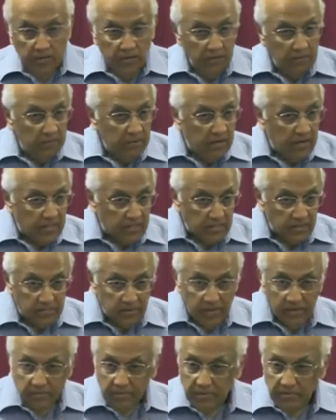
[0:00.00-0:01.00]
been blessed
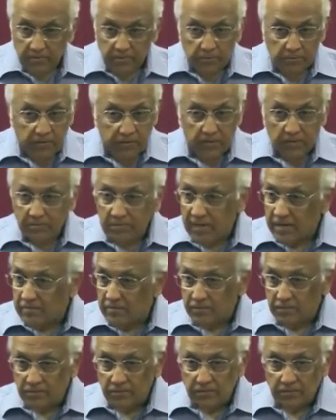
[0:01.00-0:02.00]
by people who went to
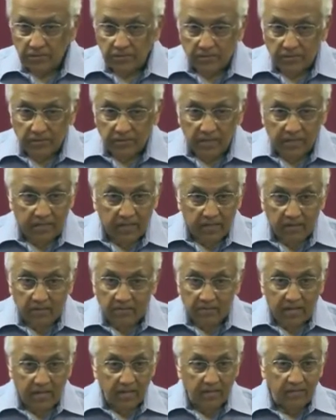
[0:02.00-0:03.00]
Bible schools. I'll tell
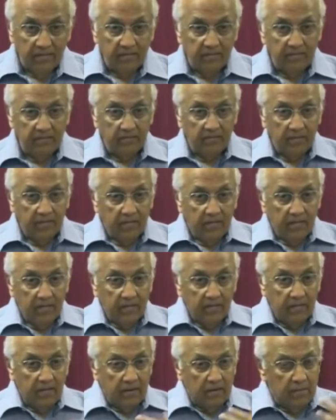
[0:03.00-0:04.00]
you that.
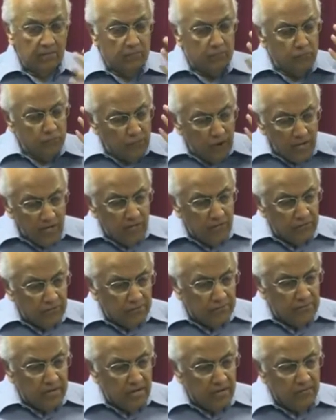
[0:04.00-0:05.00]
There are
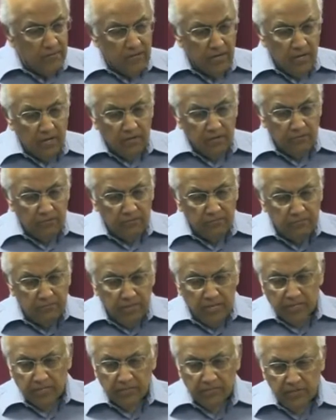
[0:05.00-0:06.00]
wonderful men of God who have
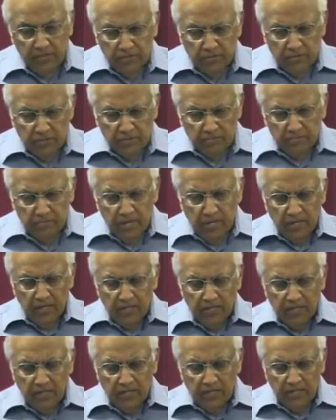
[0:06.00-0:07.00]
blessed me,
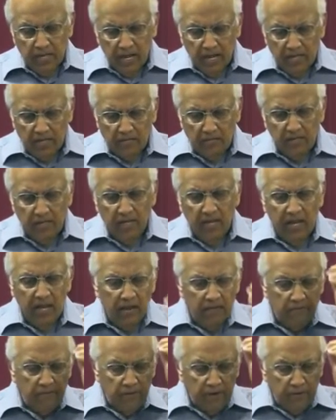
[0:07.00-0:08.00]
tremendously challenged me.
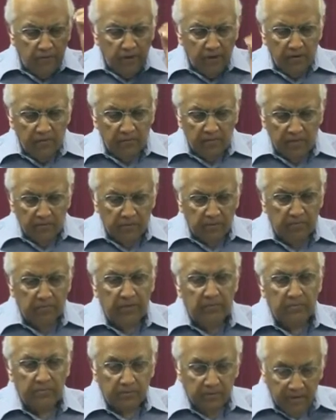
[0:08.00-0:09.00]
Every one of them were
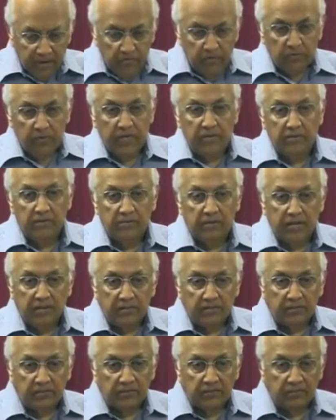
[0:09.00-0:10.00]
people who never went to a
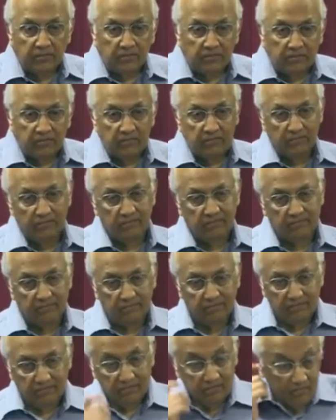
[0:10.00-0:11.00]
Bible school.
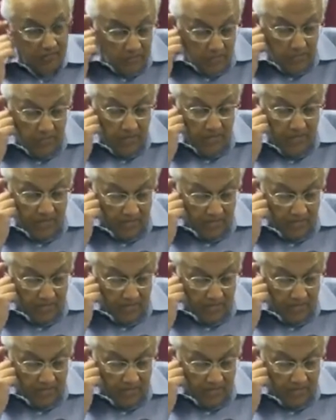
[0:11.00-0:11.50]
It's my